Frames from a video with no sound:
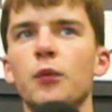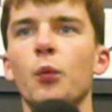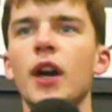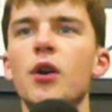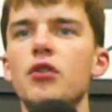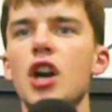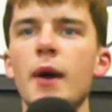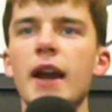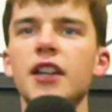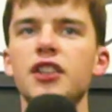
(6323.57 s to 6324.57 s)
Will
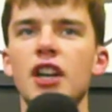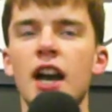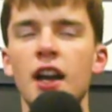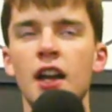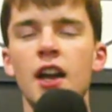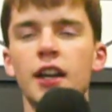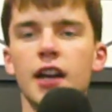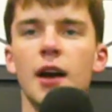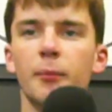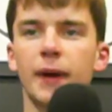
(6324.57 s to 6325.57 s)
Croatia
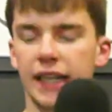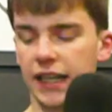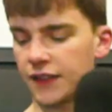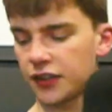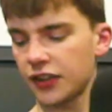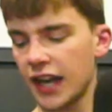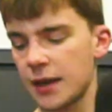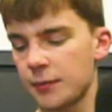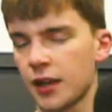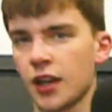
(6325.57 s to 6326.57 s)
come back in this
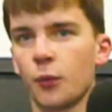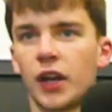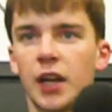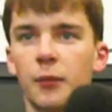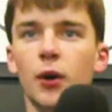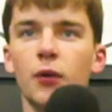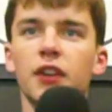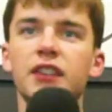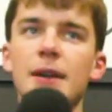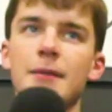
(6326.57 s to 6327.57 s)
game? Will this
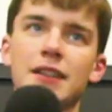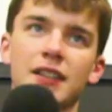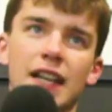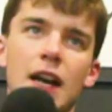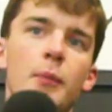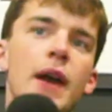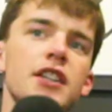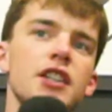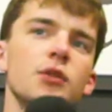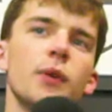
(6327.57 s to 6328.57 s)
game end in an
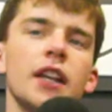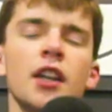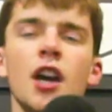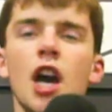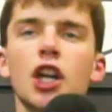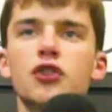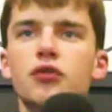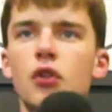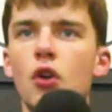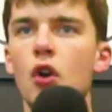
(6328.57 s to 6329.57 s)
Albanian win, a
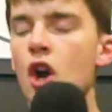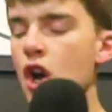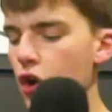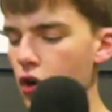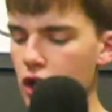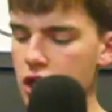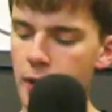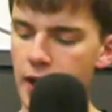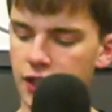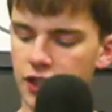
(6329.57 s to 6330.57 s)
draw, or a
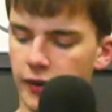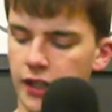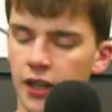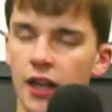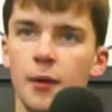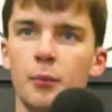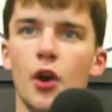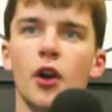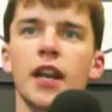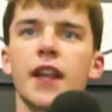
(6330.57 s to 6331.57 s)
Croatia win?
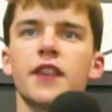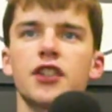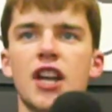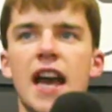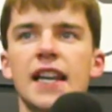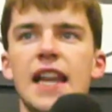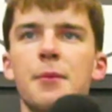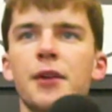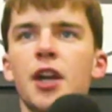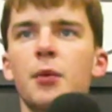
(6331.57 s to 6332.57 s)
Put it in the chat. Let
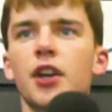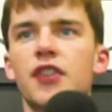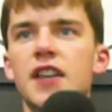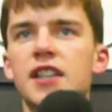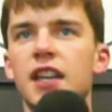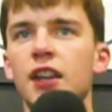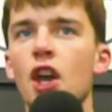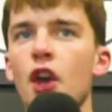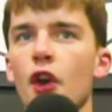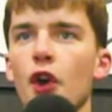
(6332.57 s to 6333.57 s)
me know what you're thinking.
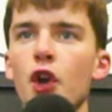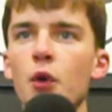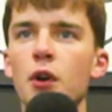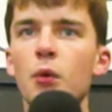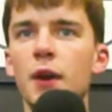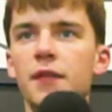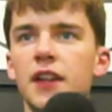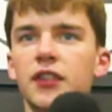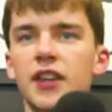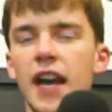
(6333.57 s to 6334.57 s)
Who will win
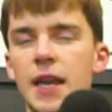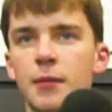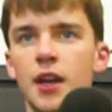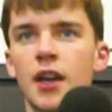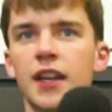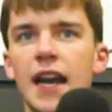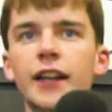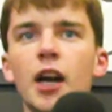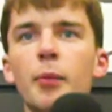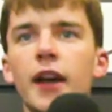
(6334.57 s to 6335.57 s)
this game? Can
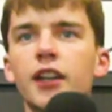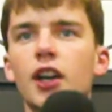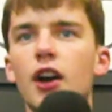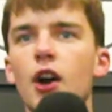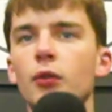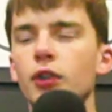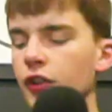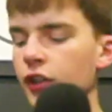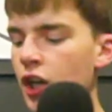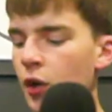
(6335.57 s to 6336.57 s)
Albania hold
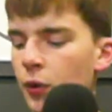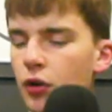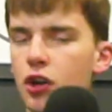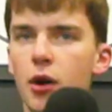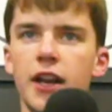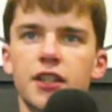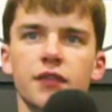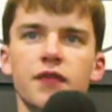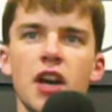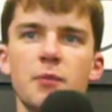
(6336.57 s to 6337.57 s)
on? Will Croatia
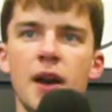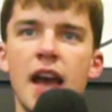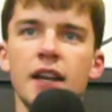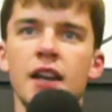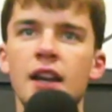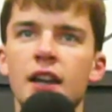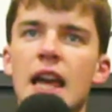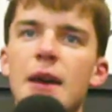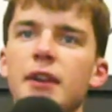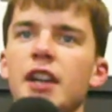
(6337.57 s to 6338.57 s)
fight back?
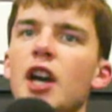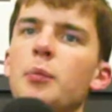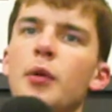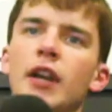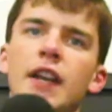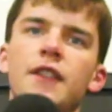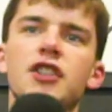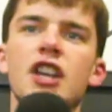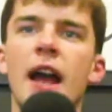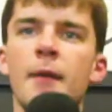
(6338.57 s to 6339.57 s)
Let me know. Put it in the
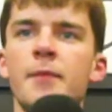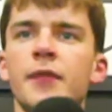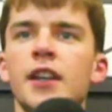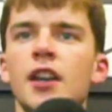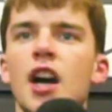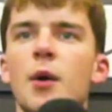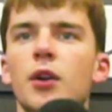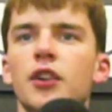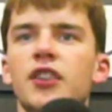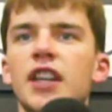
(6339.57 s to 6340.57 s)
chat. I want
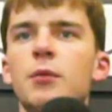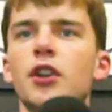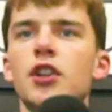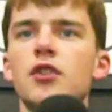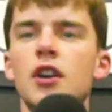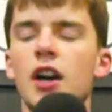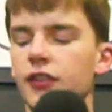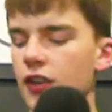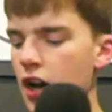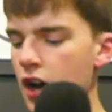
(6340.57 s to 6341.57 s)
to see what you
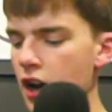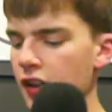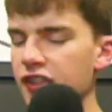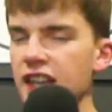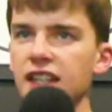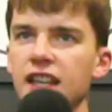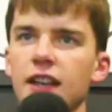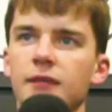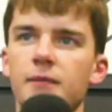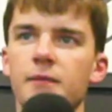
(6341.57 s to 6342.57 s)
guys are
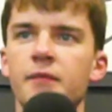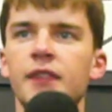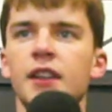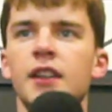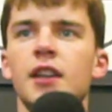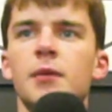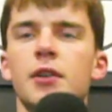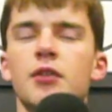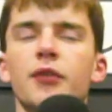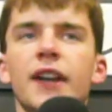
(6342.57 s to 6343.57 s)
thinking. Been
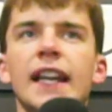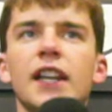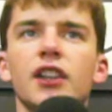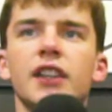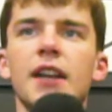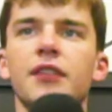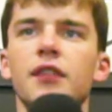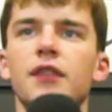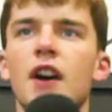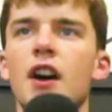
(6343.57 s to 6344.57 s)
a really good game so
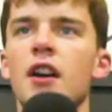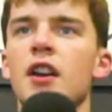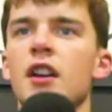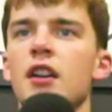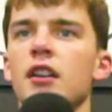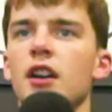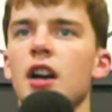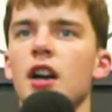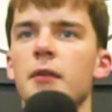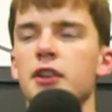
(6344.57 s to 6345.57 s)
far.
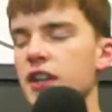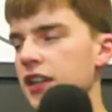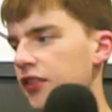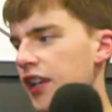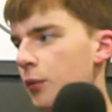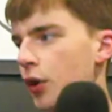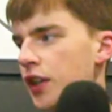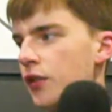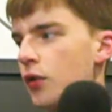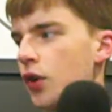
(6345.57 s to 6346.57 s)
I'm intrigued to see what
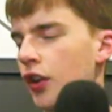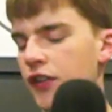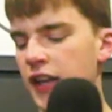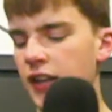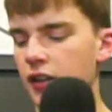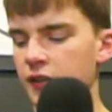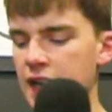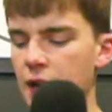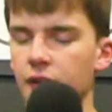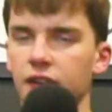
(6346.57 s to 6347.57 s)
you all got to think of
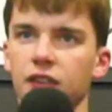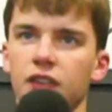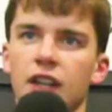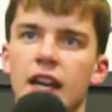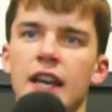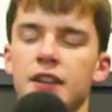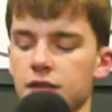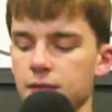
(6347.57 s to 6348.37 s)
how this is going to end.